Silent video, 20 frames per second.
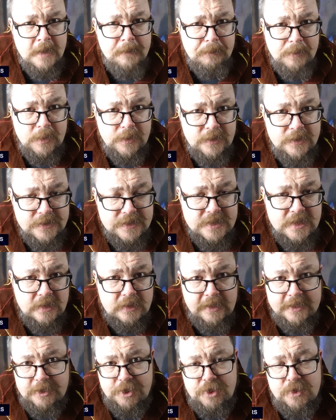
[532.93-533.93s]

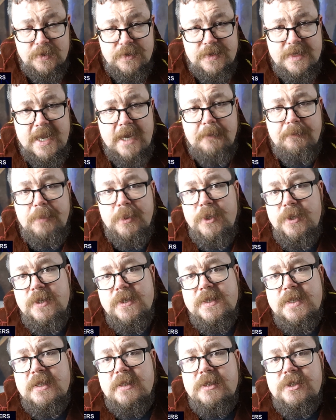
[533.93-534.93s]
Personal issues. Now,
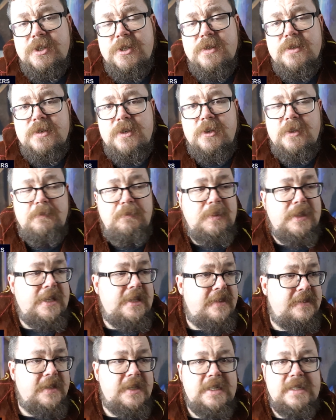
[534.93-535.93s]
personal issues could be
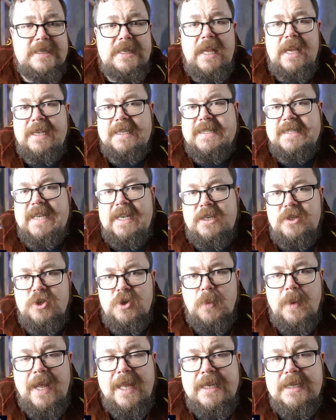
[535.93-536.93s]
things like
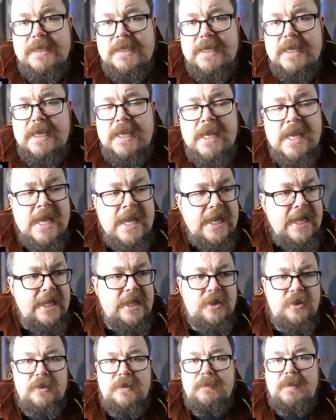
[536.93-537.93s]
sexuality, it
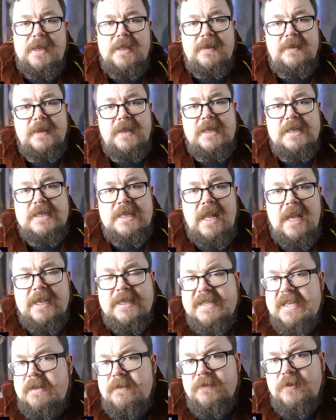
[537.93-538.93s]
could be things like
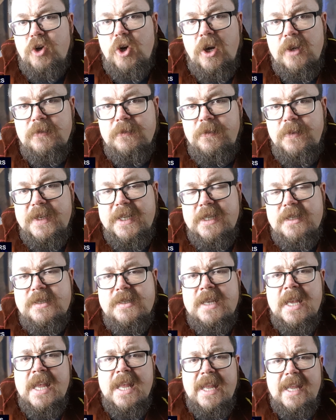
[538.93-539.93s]

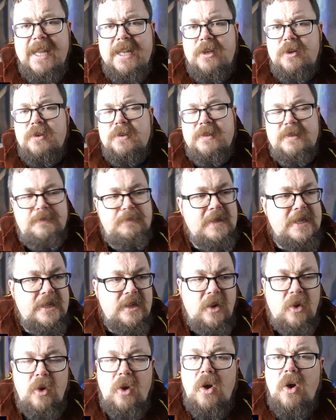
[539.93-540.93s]
self-confidence, it could be
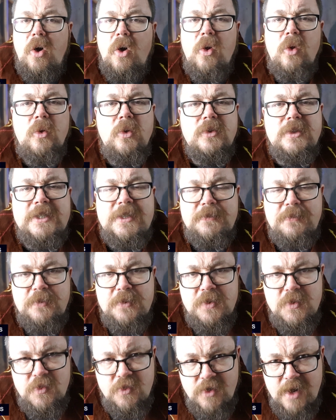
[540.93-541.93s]
a whole
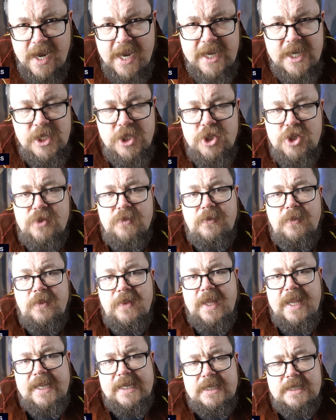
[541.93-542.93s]
different range of
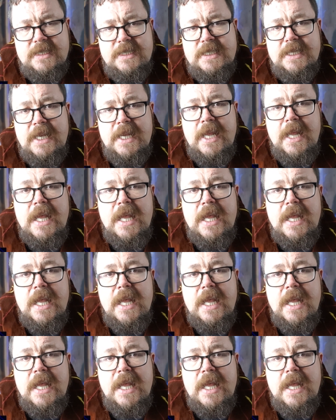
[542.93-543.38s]
things.